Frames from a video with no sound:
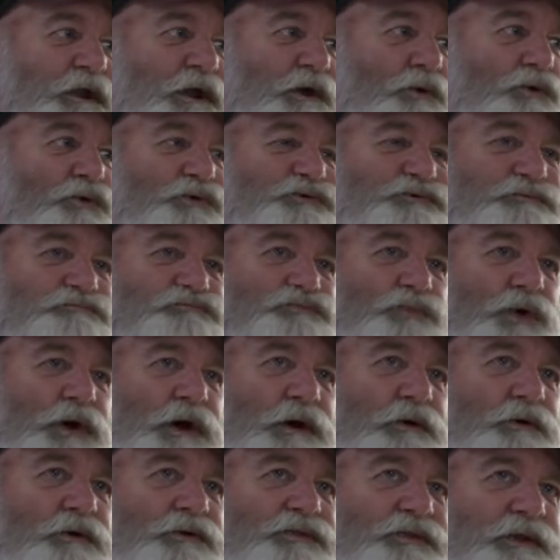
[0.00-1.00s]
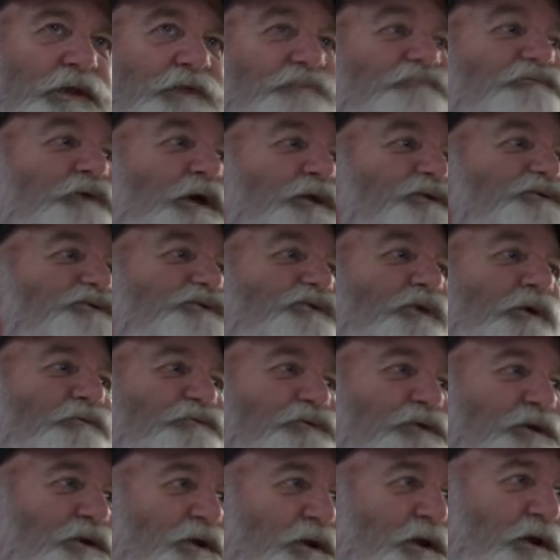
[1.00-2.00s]
It was the adventure of
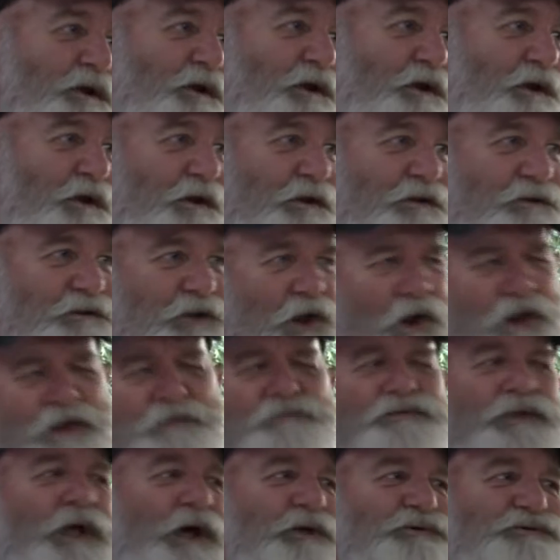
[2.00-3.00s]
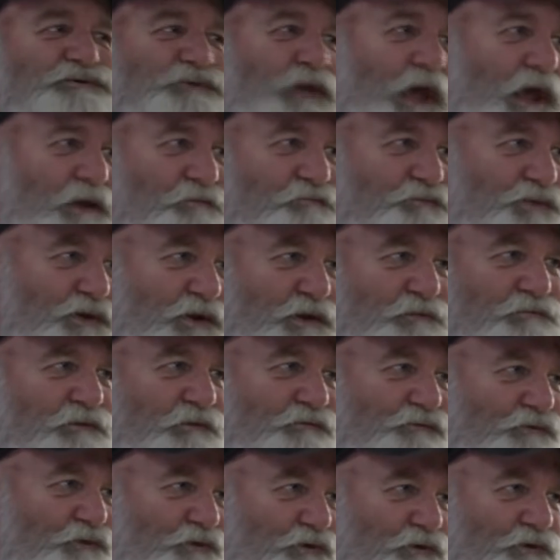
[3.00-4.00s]
it, going places you hadn't been
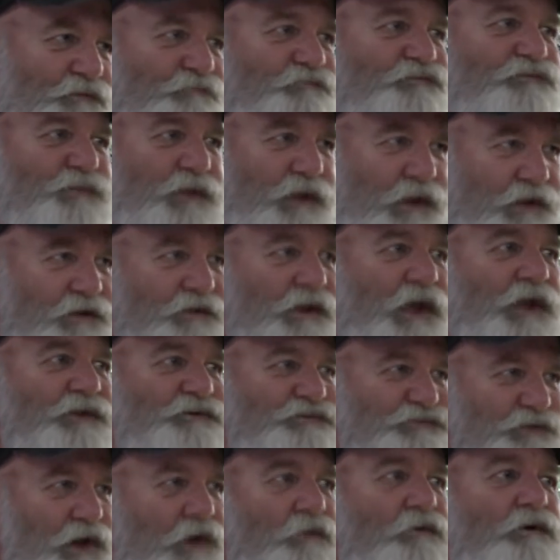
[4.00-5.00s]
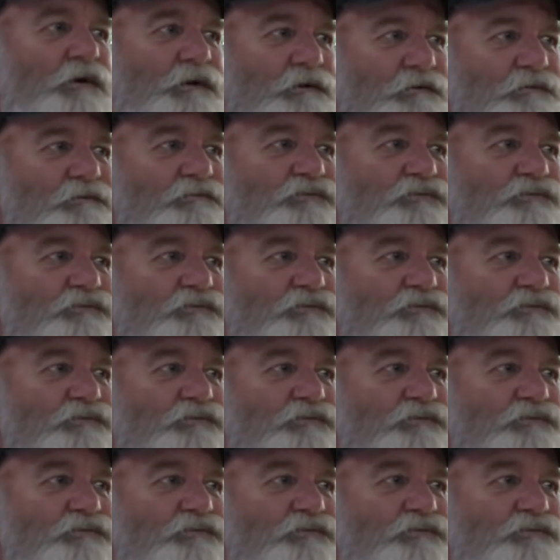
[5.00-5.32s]
before, and so on.